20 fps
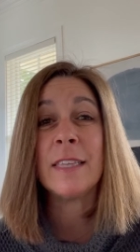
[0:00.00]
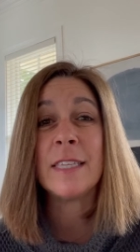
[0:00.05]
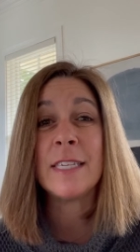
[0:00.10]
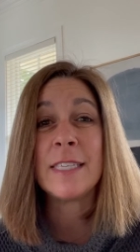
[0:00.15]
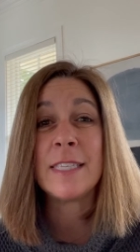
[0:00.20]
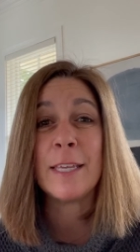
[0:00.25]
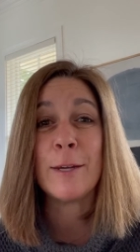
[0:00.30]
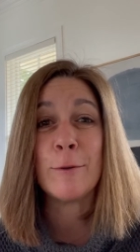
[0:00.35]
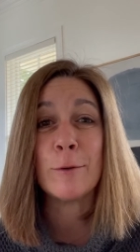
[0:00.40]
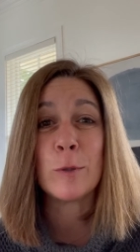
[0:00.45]
this
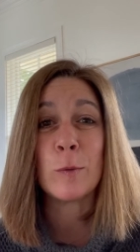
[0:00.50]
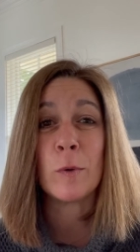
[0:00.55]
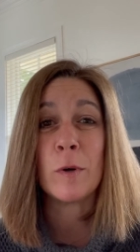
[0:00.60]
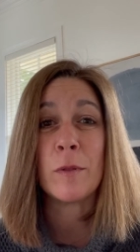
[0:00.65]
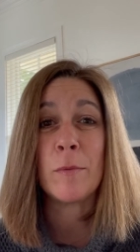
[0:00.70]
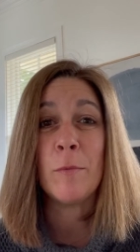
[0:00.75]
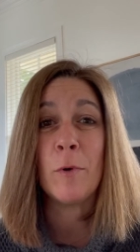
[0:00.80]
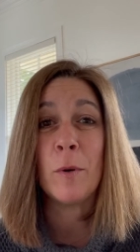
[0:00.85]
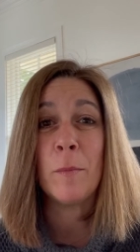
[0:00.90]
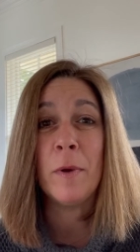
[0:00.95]
thing was
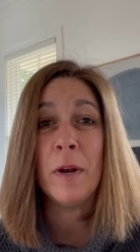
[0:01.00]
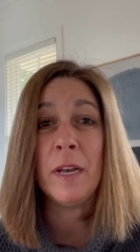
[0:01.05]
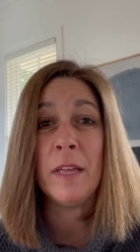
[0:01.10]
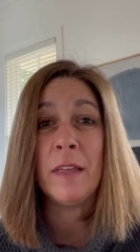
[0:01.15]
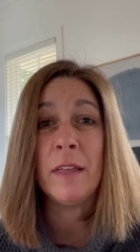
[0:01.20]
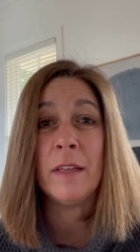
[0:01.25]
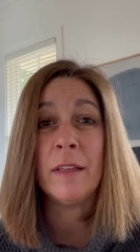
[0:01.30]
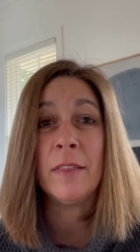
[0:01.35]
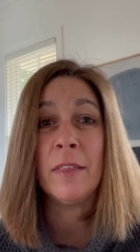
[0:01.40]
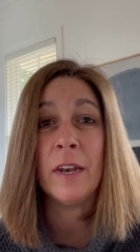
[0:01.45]
worth more
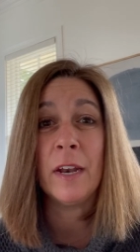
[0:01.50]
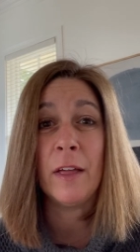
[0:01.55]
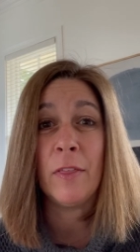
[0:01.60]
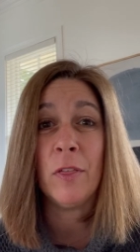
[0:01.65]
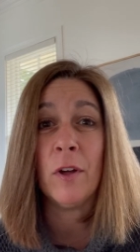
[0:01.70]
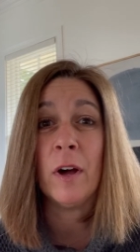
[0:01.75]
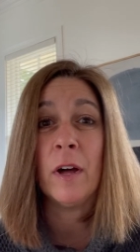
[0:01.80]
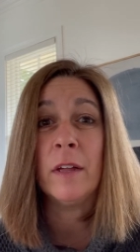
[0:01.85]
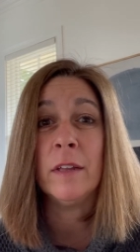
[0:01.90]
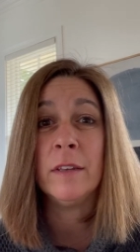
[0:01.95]
money than I
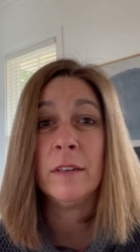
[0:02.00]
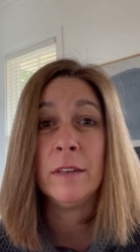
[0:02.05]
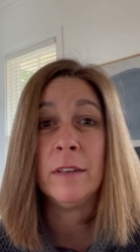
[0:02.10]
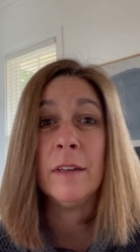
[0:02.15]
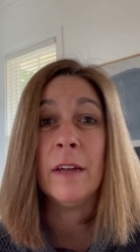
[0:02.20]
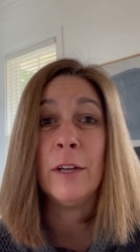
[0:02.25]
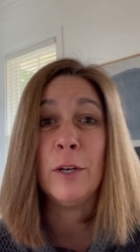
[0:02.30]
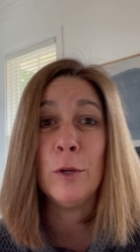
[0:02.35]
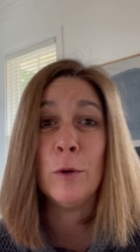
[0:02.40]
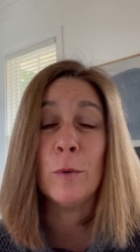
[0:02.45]
thought.
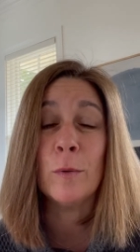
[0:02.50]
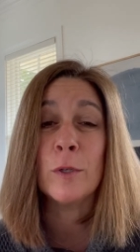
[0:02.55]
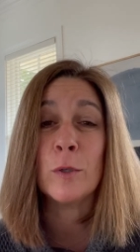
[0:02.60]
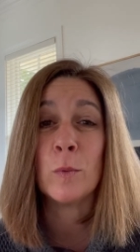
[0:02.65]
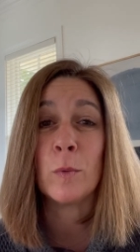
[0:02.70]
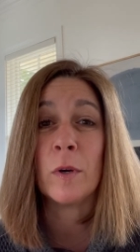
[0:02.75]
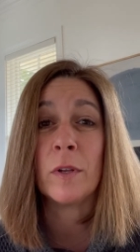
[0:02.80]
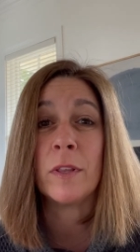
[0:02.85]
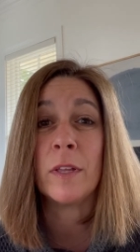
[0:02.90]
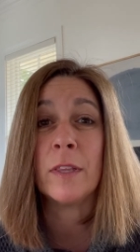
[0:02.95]
I knew it was
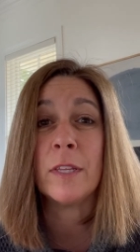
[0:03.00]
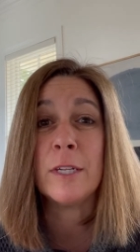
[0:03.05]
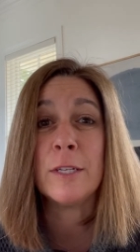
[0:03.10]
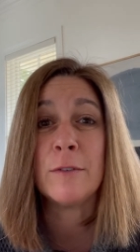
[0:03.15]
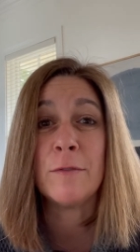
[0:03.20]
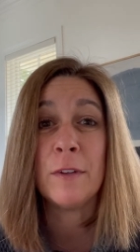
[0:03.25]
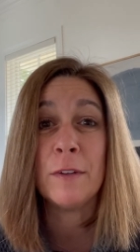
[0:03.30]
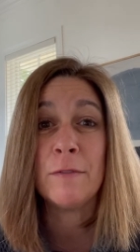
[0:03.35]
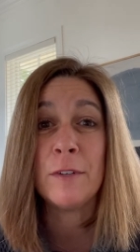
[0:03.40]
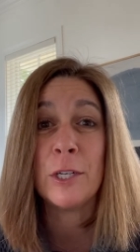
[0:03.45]
worth at
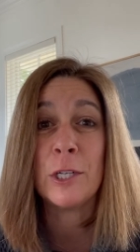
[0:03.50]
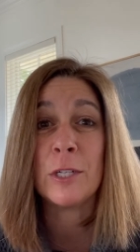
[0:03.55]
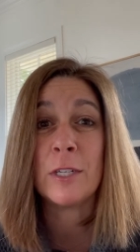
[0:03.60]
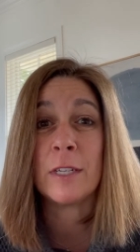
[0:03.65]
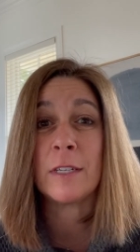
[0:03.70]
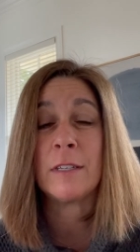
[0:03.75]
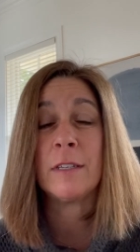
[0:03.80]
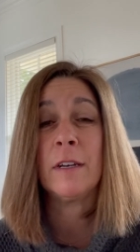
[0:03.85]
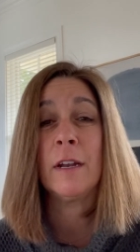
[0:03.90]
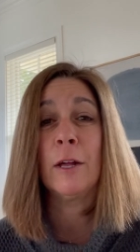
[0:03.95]
least $50 or
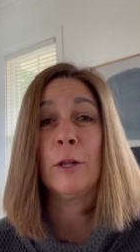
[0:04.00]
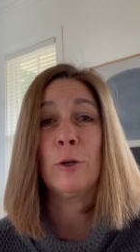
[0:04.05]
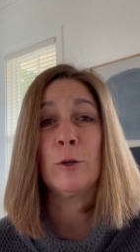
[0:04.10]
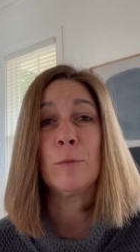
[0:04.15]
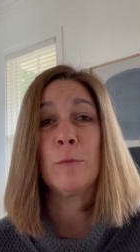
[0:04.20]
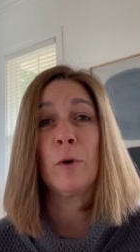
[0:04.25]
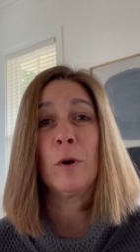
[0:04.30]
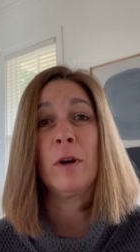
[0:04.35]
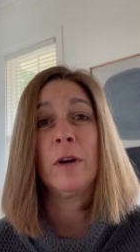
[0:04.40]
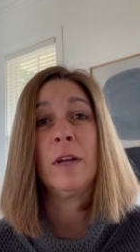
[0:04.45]
$60
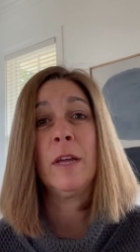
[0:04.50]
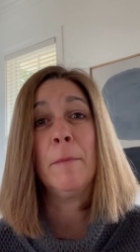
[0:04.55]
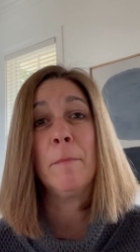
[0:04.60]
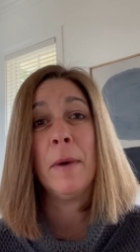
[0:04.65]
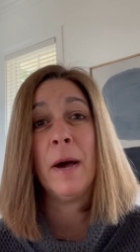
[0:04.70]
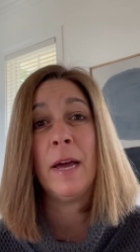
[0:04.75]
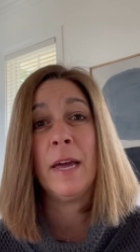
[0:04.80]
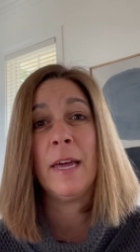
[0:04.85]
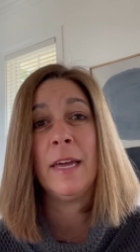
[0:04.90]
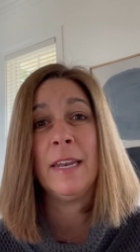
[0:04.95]
more in
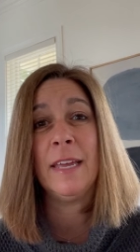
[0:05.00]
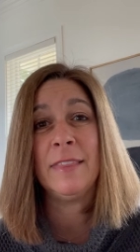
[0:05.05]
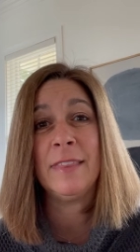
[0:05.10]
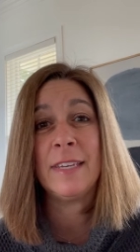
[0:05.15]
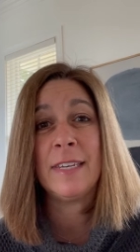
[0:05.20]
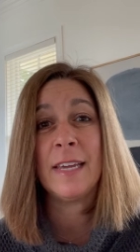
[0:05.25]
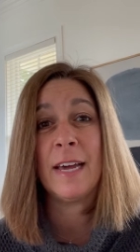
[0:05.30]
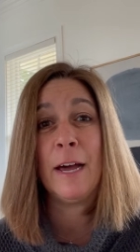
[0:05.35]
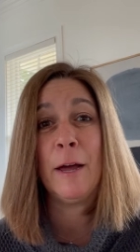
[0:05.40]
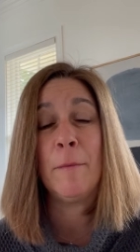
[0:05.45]
my head at the
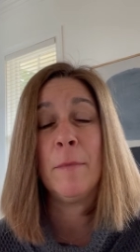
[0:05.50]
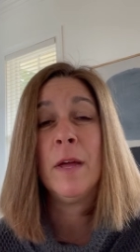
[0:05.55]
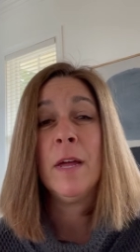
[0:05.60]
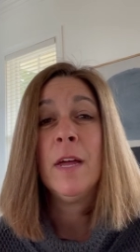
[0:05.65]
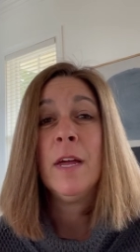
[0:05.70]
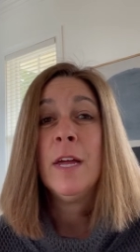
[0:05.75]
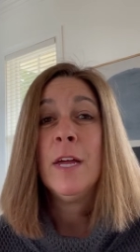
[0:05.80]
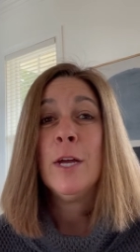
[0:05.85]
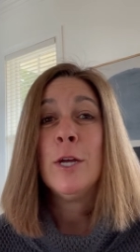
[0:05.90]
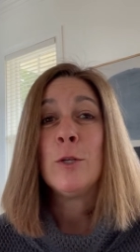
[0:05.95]
time.
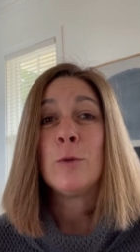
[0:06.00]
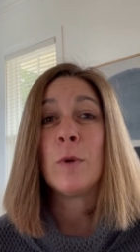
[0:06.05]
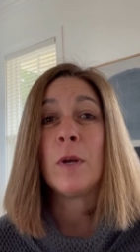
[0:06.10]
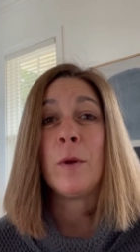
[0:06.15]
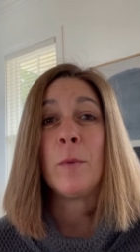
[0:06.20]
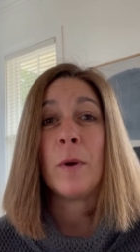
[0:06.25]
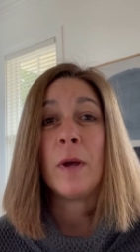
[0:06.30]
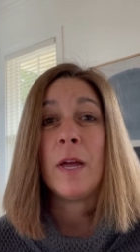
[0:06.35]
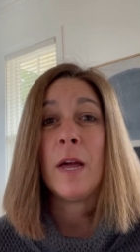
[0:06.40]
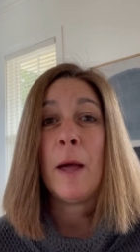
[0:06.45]
So
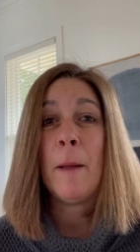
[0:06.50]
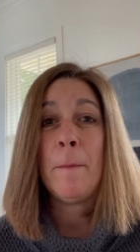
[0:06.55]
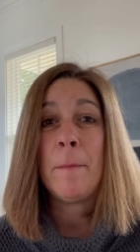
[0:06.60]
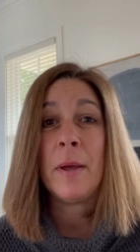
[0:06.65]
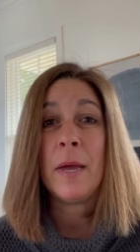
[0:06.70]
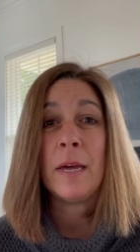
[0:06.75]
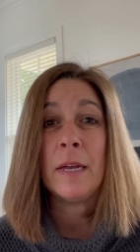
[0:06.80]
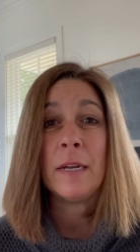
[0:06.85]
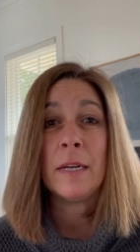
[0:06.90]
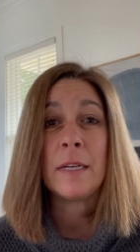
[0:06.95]
anyway, I'm
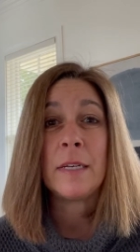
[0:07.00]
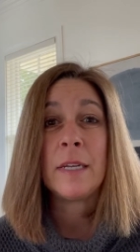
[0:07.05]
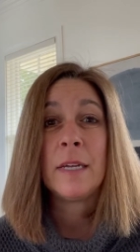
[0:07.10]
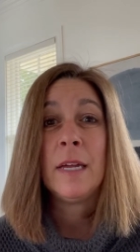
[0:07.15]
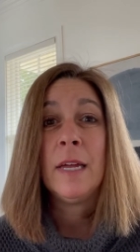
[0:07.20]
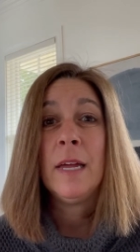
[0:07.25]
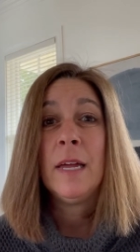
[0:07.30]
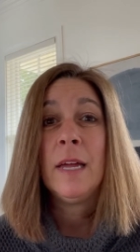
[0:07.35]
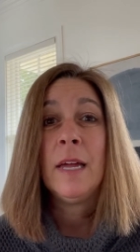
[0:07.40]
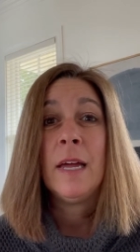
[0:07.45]
panicked.
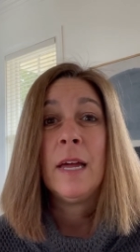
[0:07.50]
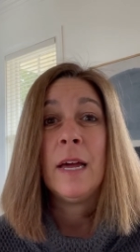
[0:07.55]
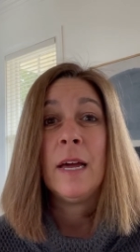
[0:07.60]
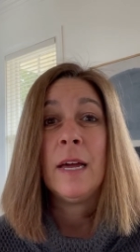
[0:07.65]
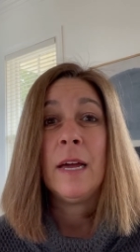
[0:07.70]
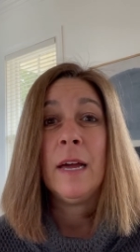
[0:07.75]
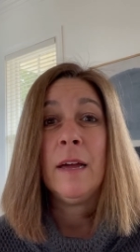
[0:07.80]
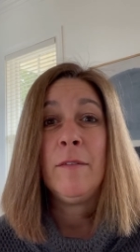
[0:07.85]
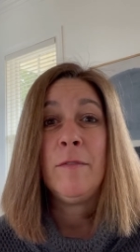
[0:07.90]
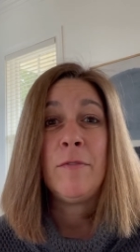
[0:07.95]

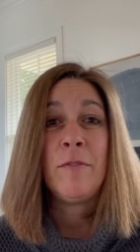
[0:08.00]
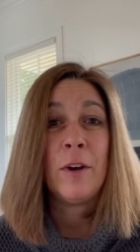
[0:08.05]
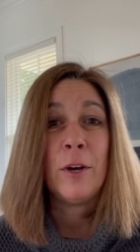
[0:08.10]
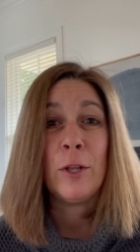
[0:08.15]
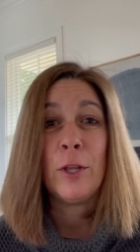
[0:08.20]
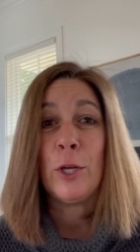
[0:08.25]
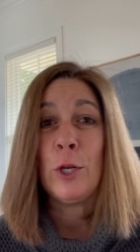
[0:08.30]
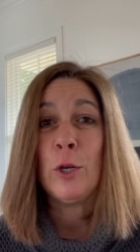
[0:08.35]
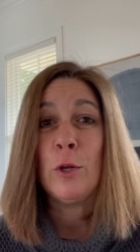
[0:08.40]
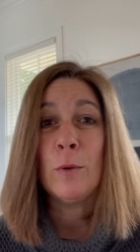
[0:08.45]
I'm
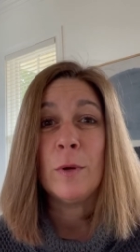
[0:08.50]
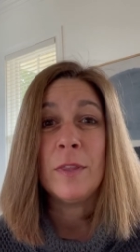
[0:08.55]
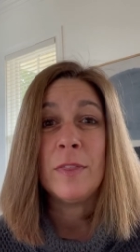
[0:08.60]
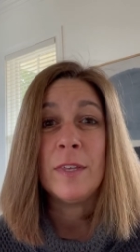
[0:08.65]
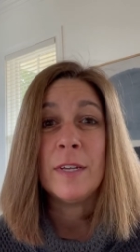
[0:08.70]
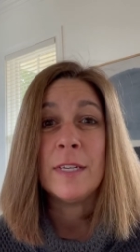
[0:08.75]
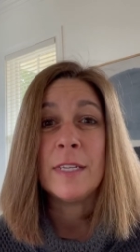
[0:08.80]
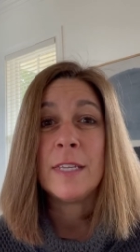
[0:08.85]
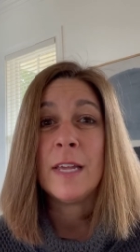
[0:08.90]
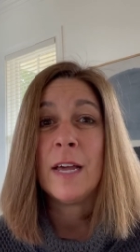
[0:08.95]
fairly new at this.